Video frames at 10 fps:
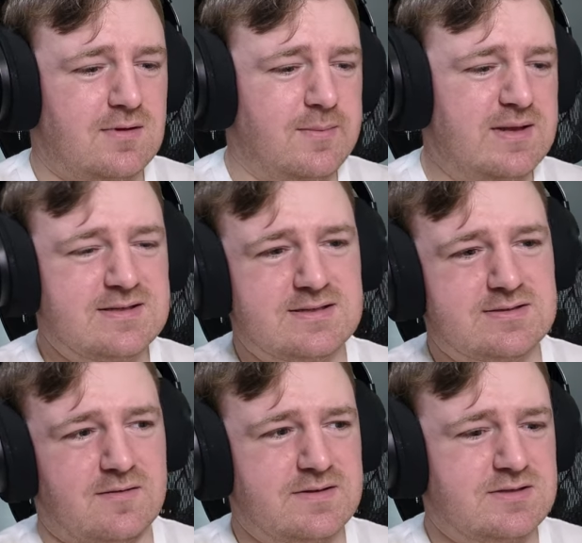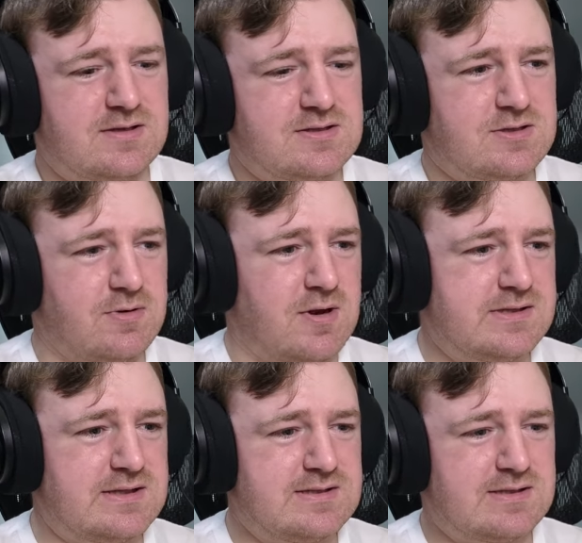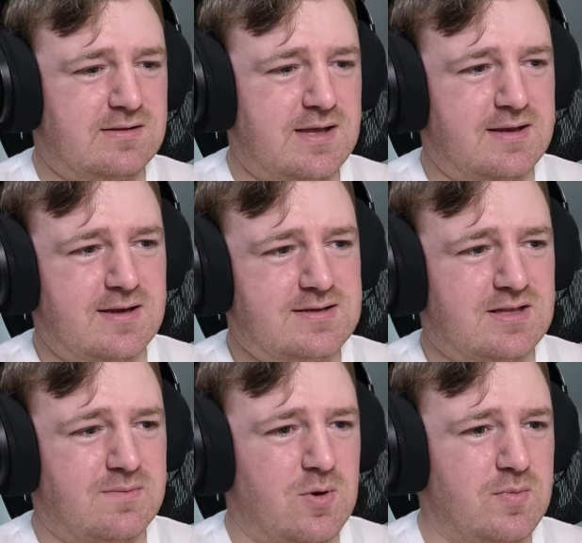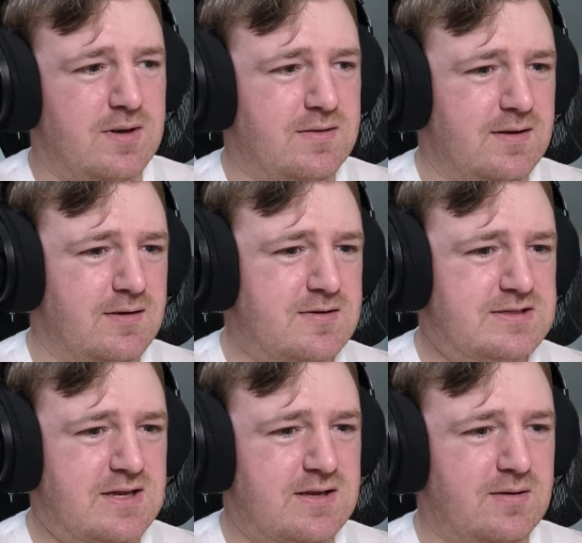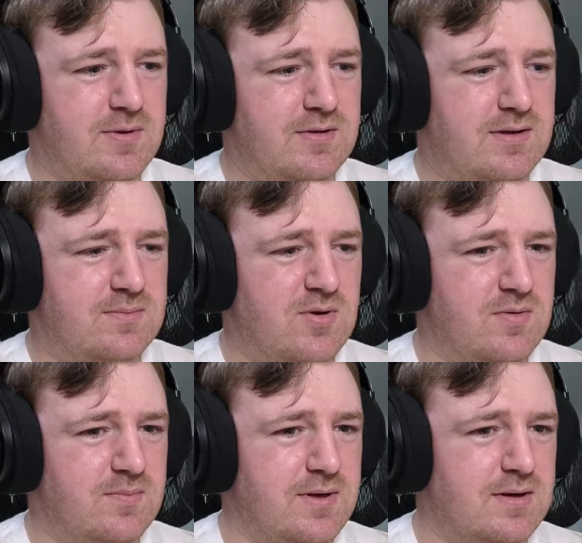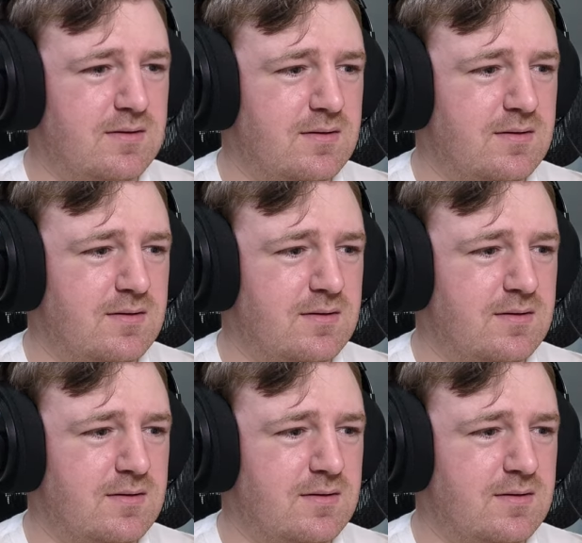I mean, this is obviously just showcasing his leg kicks at the moment, I think, or his kicking ability at the moment, but